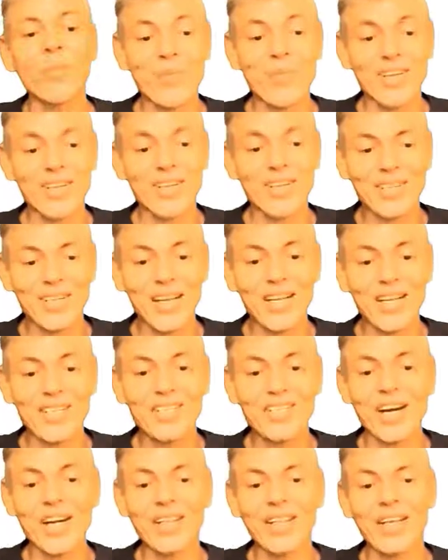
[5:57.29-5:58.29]
we must still
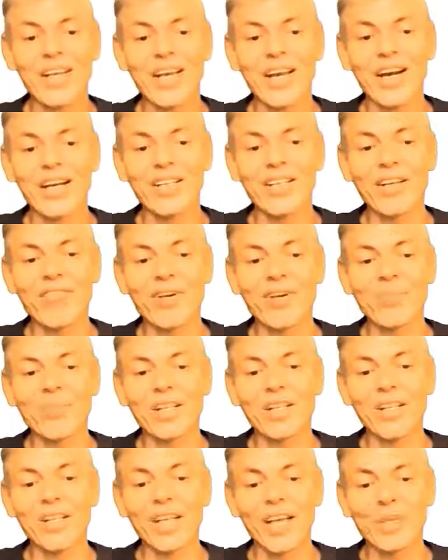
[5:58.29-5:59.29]
extract the character
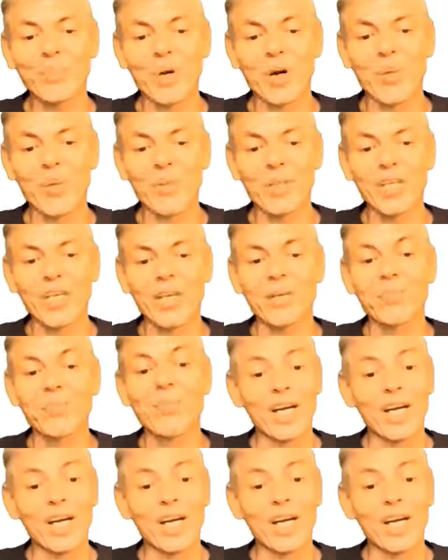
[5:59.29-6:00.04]
from the text property